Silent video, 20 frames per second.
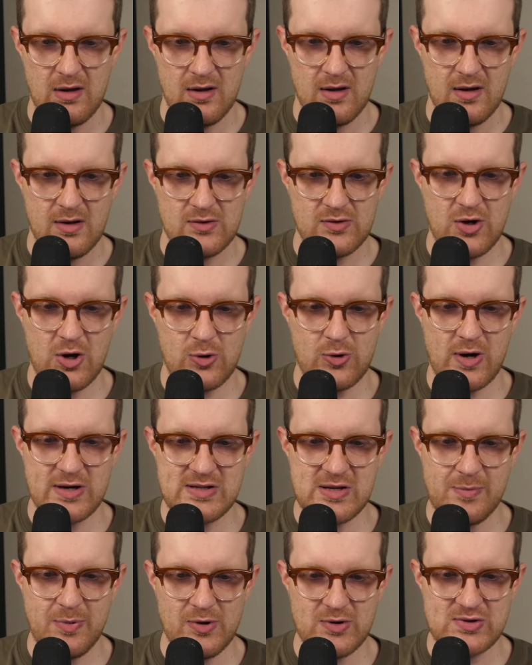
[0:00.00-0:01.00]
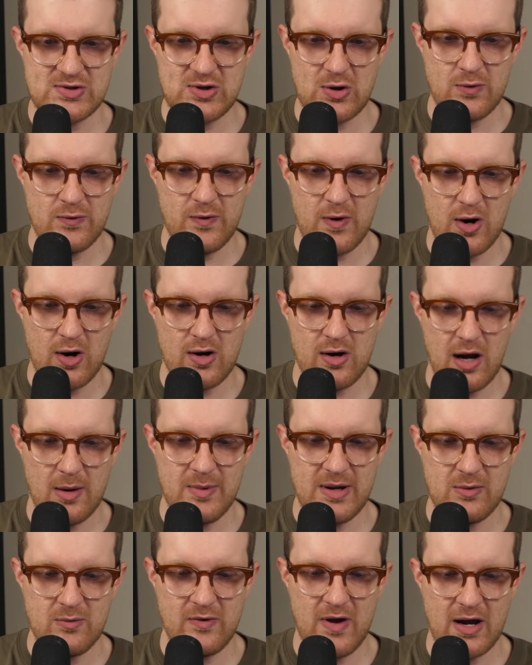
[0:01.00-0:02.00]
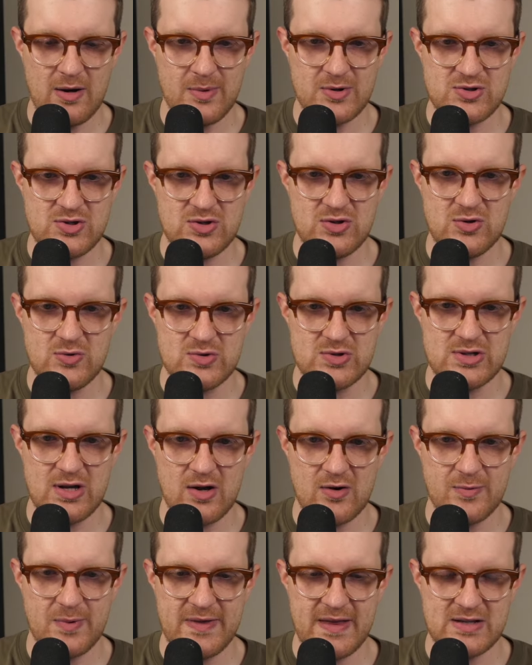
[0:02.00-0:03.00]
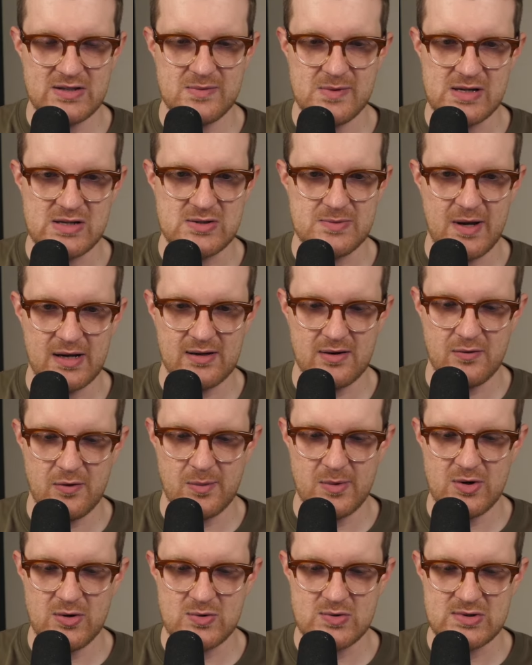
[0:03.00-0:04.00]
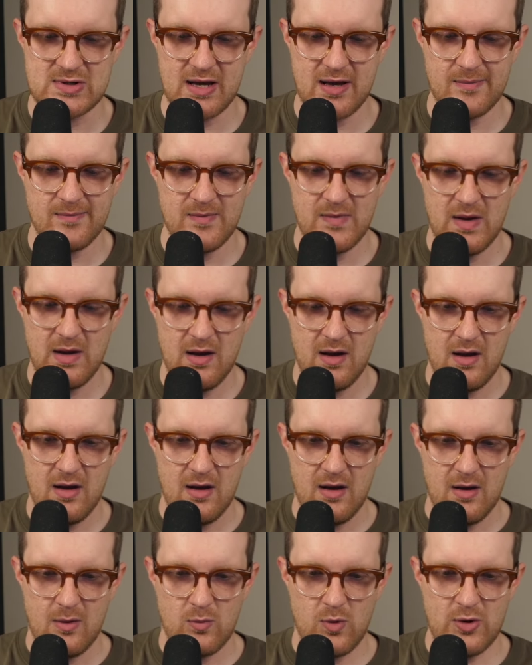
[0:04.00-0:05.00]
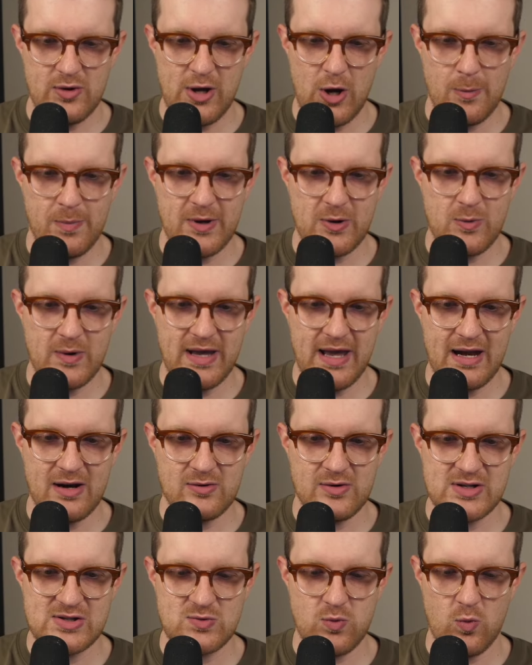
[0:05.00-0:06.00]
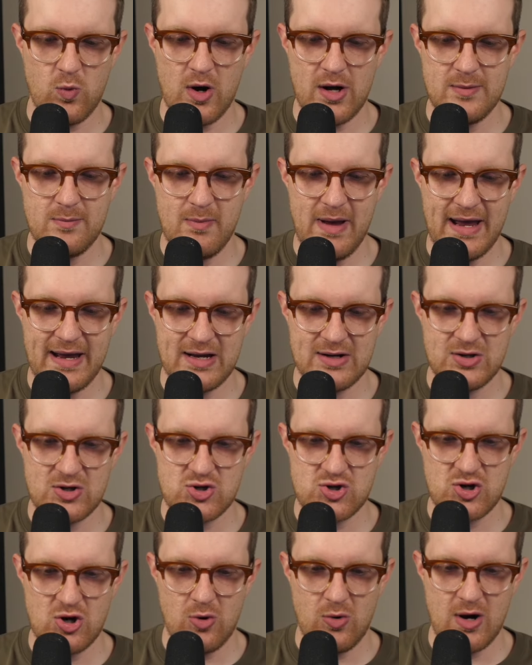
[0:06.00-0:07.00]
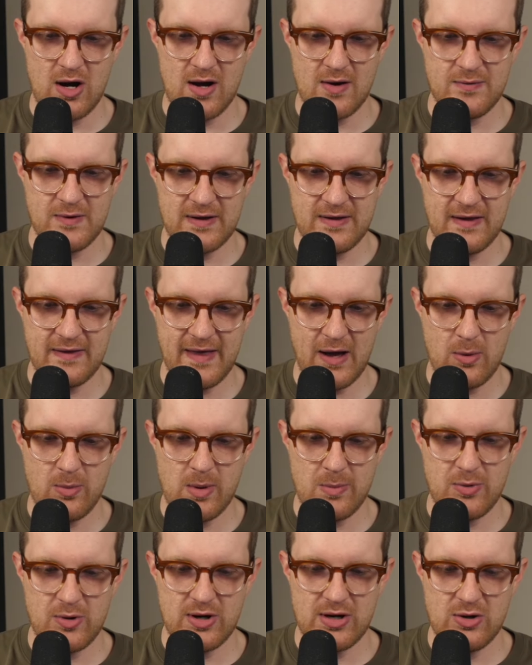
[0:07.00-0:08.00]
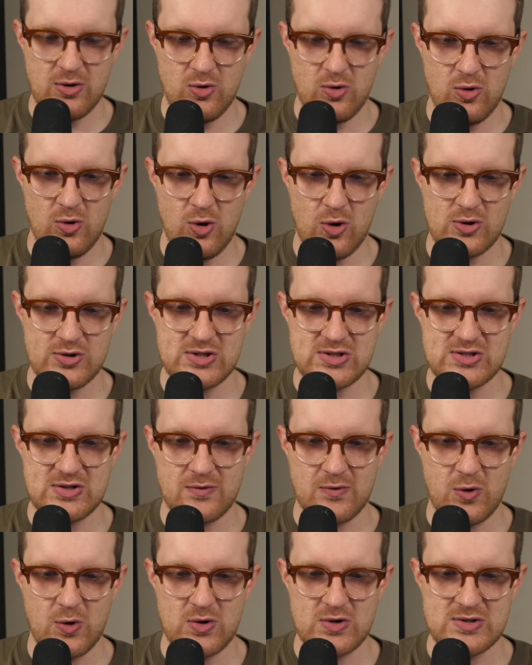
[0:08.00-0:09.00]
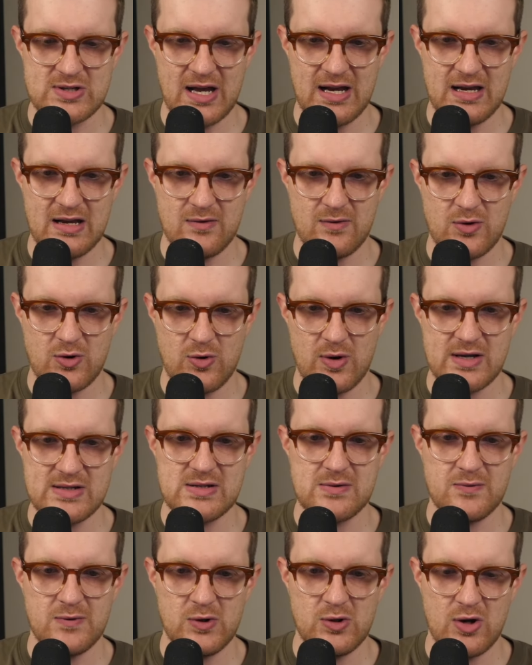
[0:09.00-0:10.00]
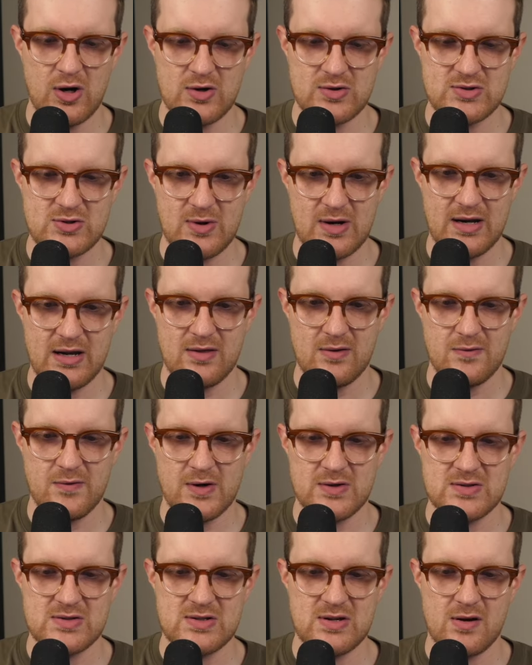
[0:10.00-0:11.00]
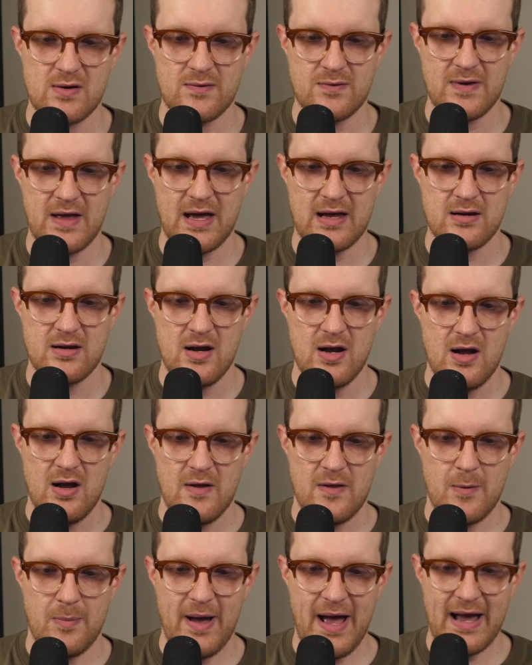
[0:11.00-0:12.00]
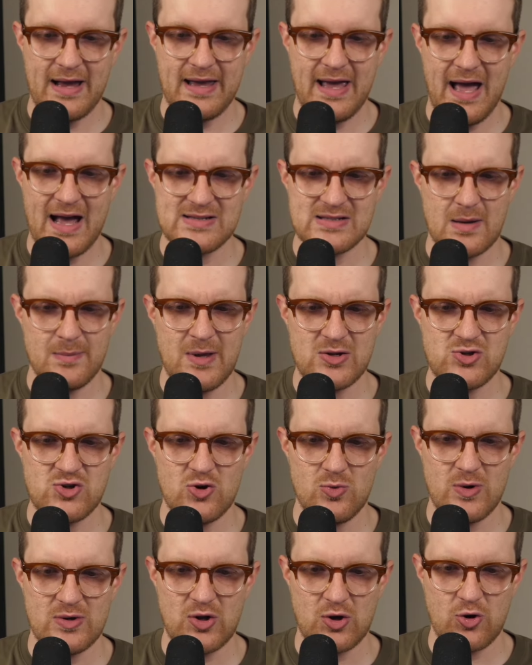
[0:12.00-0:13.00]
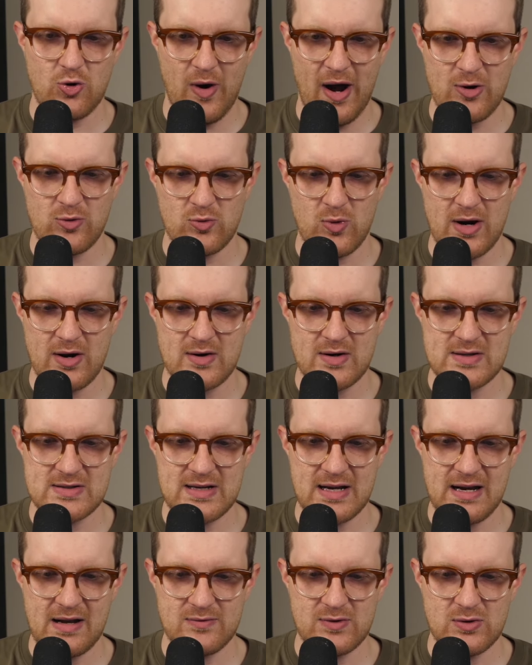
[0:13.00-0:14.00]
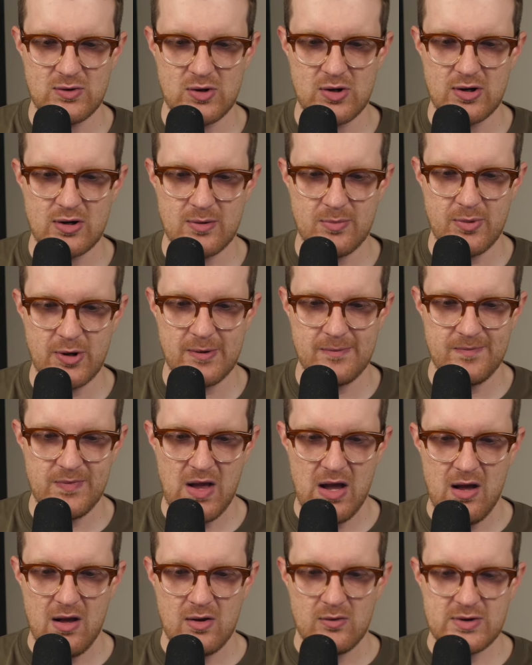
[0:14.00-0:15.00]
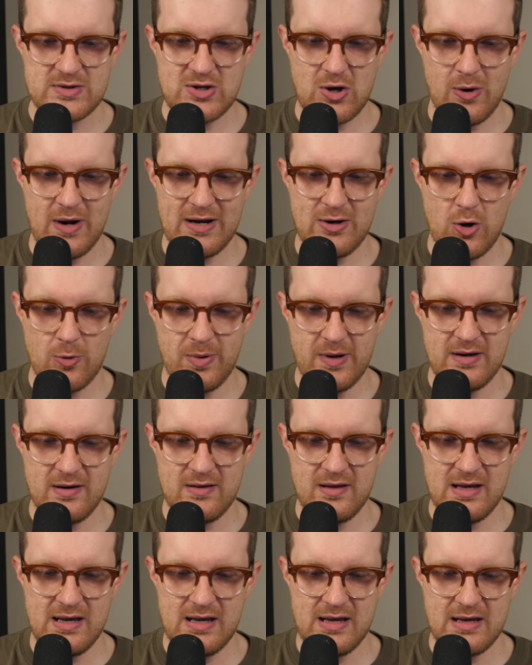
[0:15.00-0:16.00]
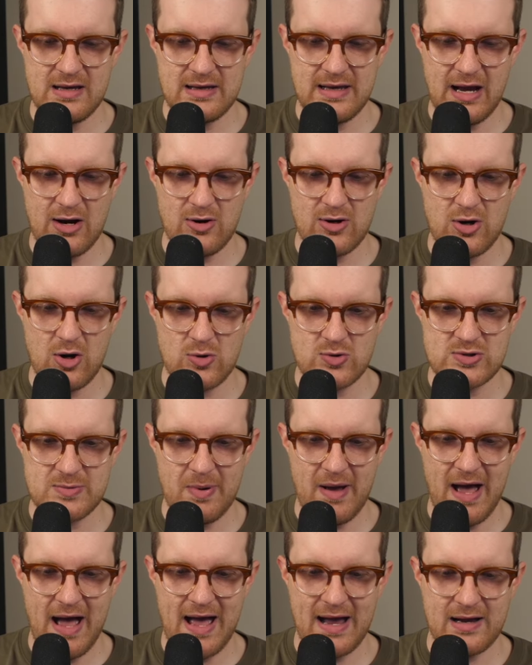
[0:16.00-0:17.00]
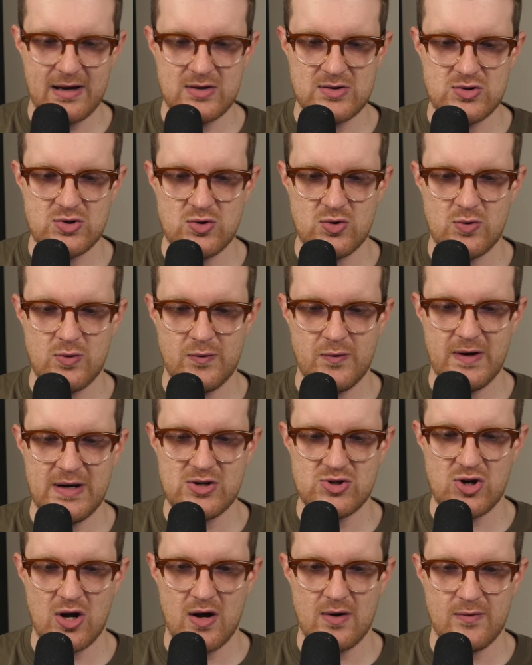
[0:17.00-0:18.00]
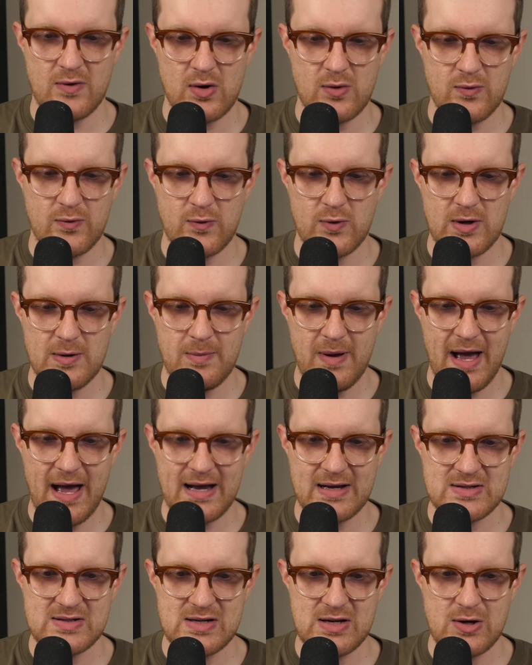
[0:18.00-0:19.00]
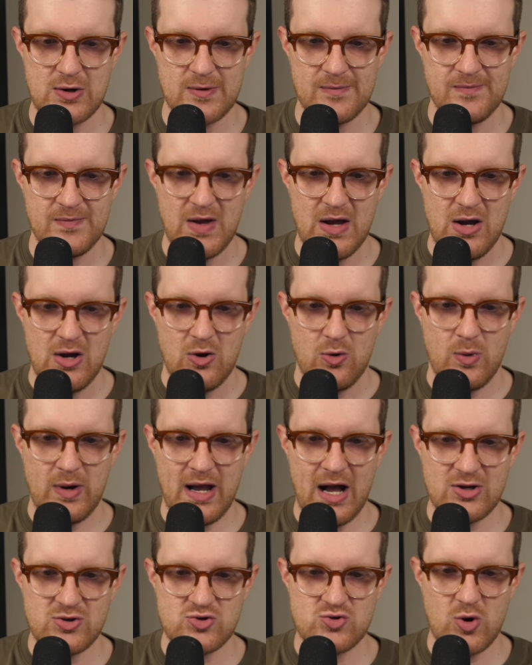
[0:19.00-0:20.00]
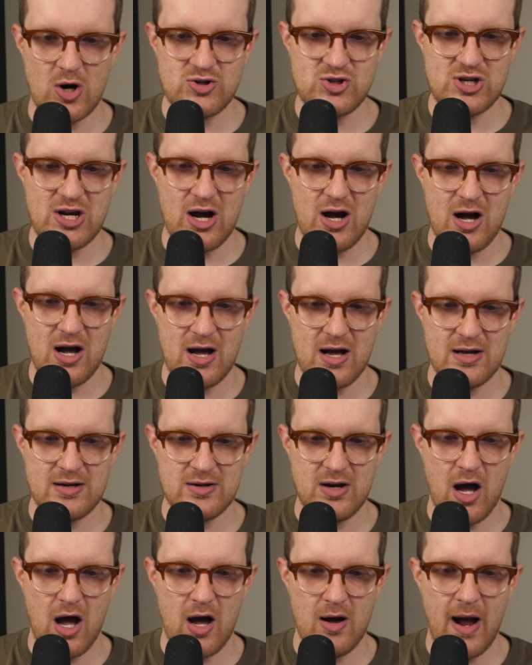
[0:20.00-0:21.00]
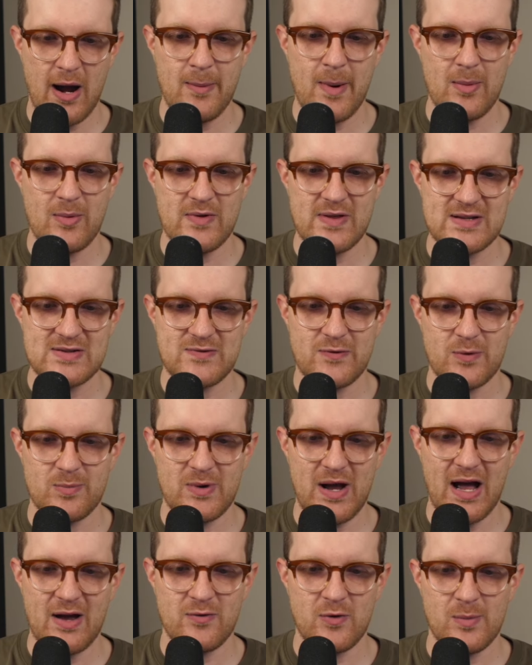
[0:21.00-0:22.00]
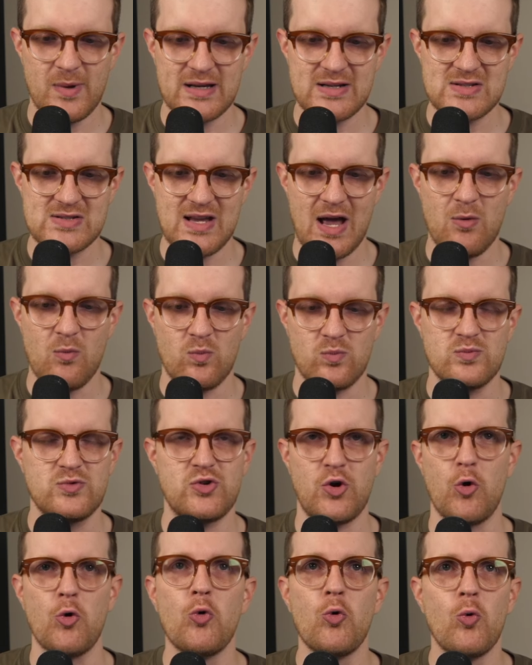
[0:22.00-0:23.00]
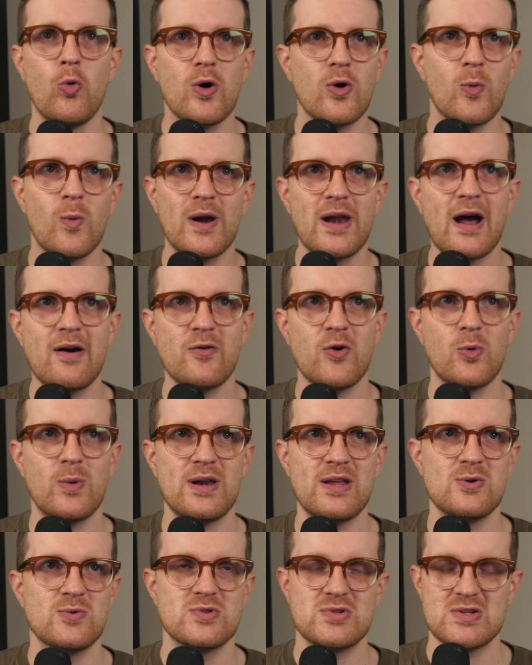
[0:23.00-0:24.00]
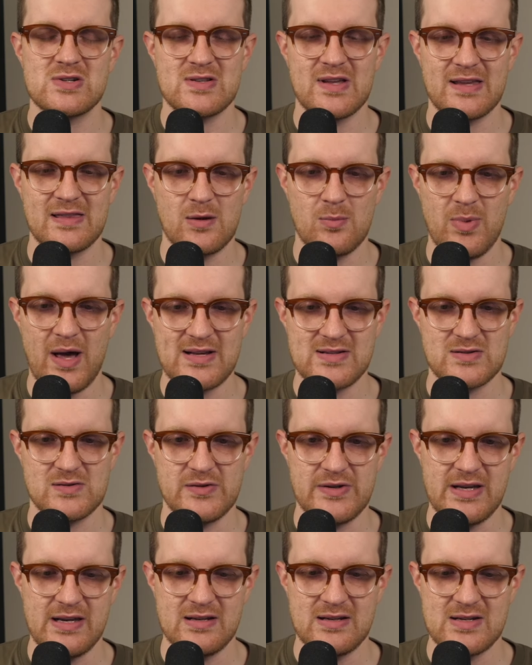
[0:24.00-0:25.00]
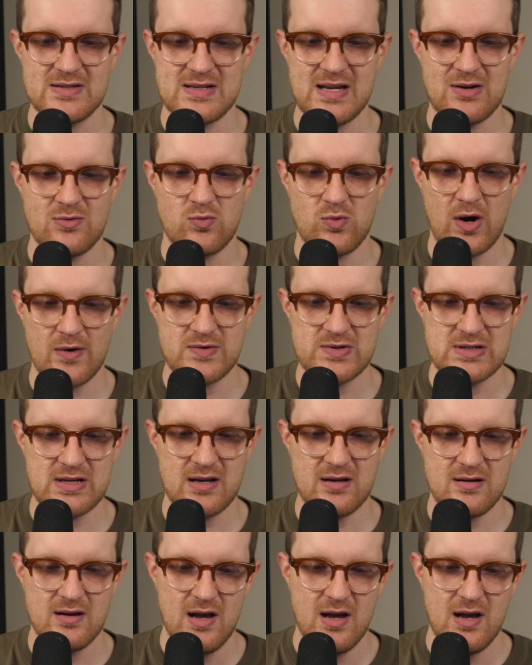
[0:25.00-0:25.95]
So no crazy pulls so far. I mean, we've got a bunch of new stuff, but that's to be expected from a new set. Really hoping we get at least 1 Mega to show off. I think that would be pretty cool. Or just, of course, any of the crazy full arts or any of the fun stuff that the pack has. I'm not sure what the crown rare is. I'd have to look. But let's go ahead and open the Gyarados pack to finish off our free packs here. We got Drudgeon. I remember this from set 2 or whatever when he was just the best lead because he had rough skin.